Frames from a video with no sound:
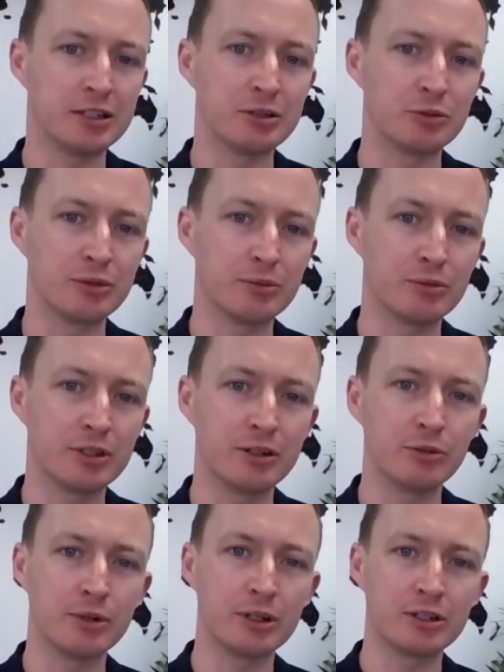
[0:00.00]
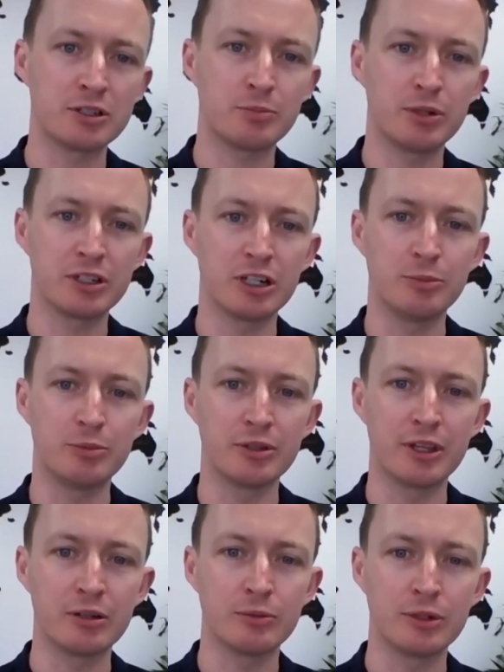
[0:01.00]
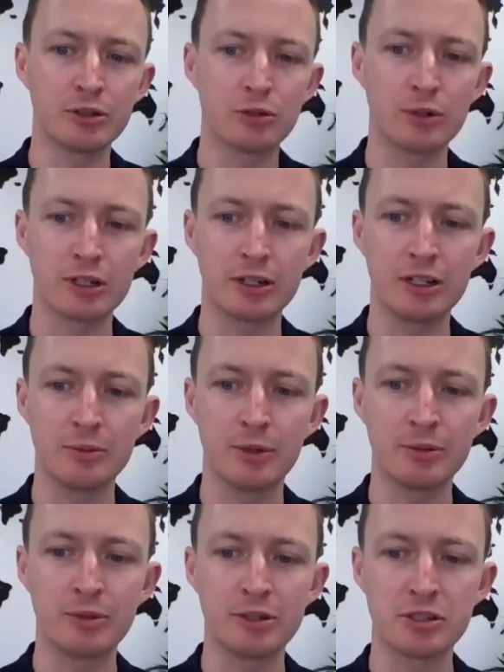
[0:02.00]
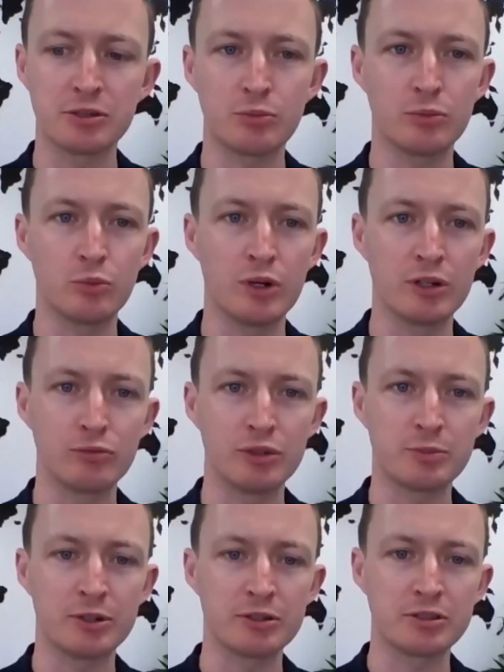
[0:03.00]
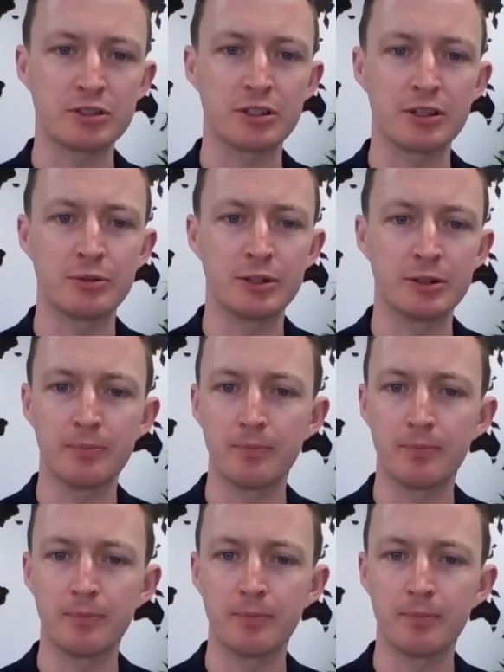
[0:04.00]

Would anyone like to pick up on that one quickly? Maybe just one response to that one.